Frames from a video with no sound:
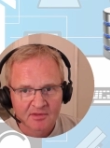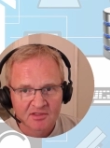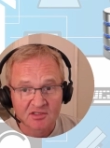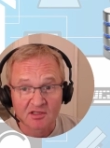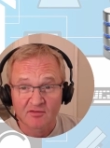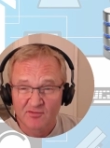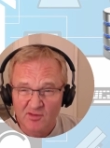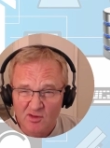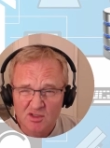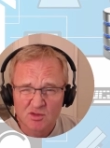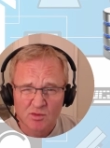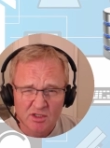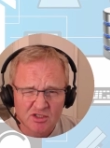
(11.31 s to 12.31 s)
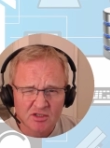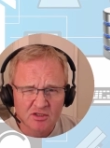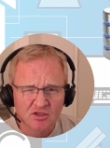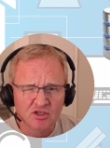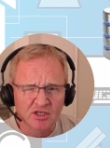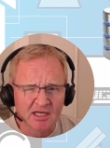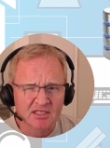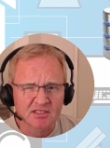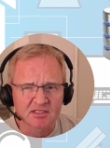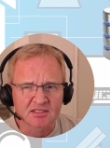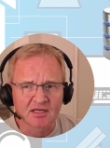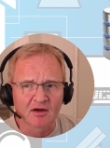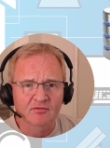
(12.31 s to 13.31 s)
So the first question you should ask
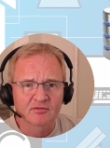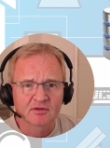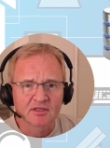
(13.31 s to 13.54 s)
yourself